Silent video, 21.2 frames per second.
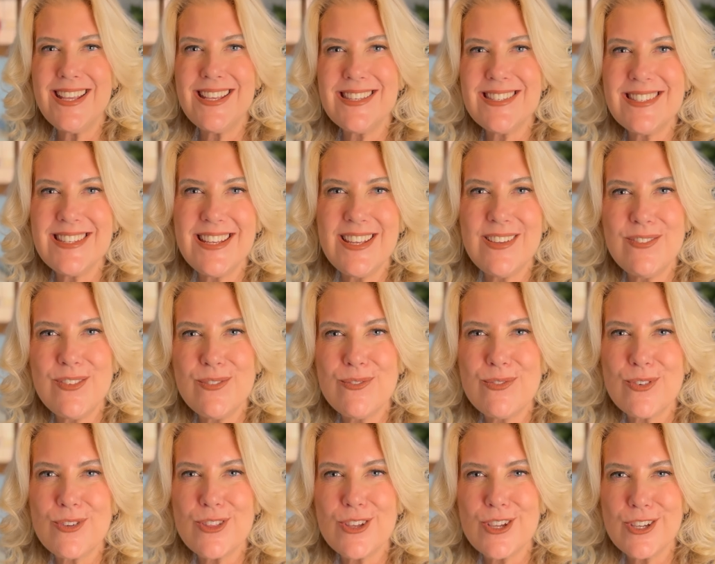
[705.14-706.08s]
isn't even
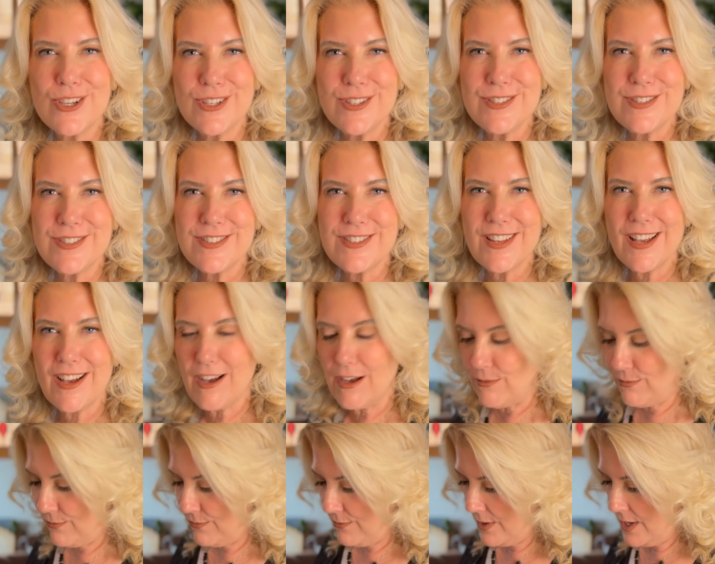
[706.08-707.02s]
for the good
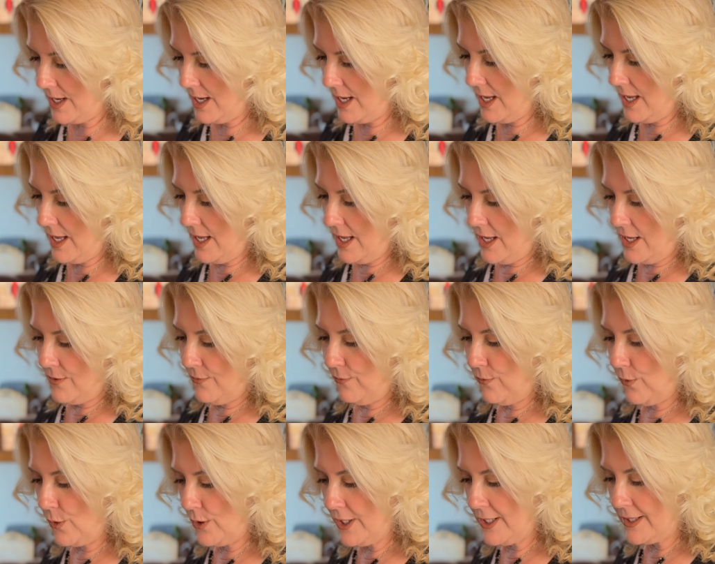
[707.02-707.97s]
stuff.
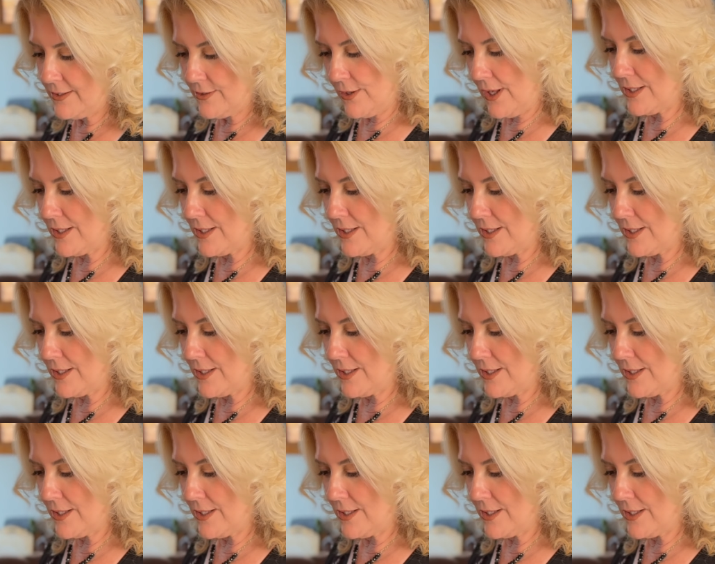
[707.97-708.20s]
So